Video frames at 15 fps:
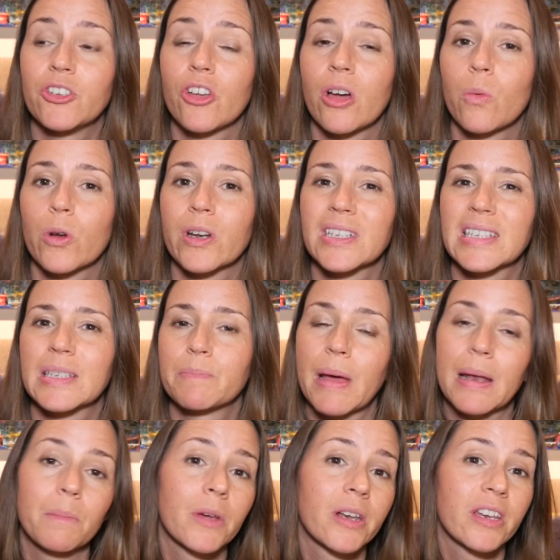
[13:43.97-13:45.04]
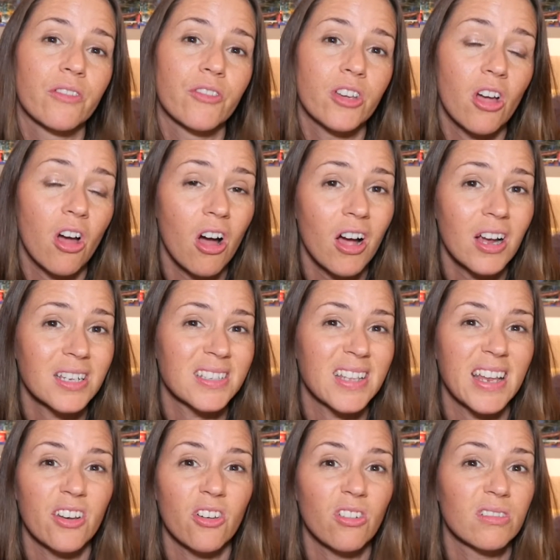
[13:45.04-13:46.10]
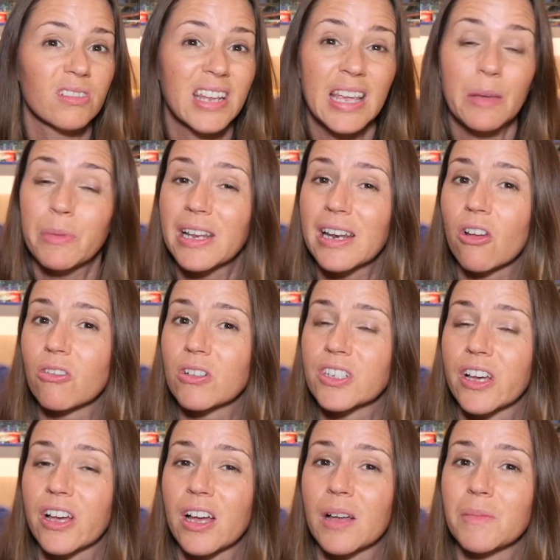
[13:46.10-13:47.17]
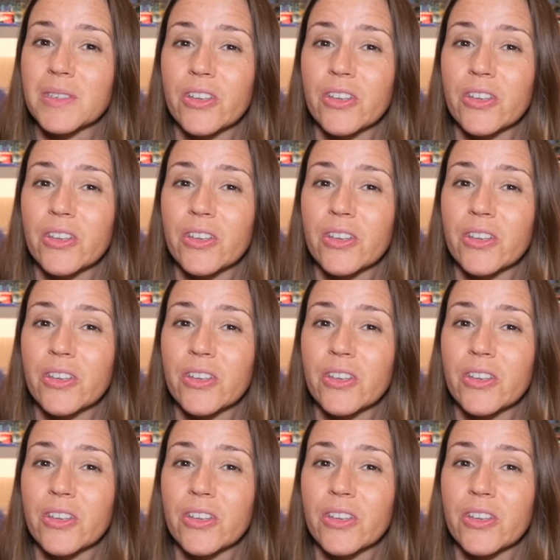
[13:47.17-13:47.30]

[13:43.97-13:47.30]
don't want to spend money on the car because they're not keeping it long term.